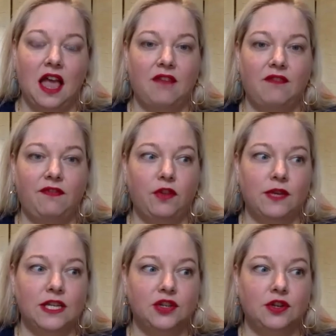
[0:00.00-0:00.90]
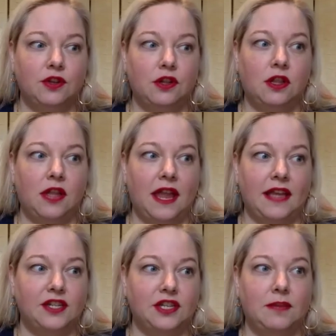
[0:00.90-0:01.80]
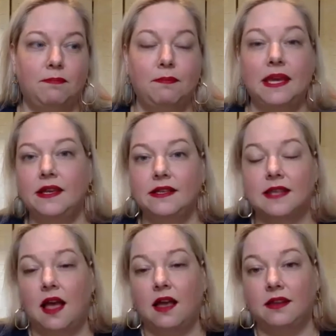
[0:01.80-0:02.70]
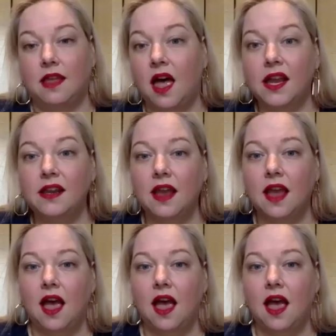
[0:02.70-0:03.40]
influential HCPs online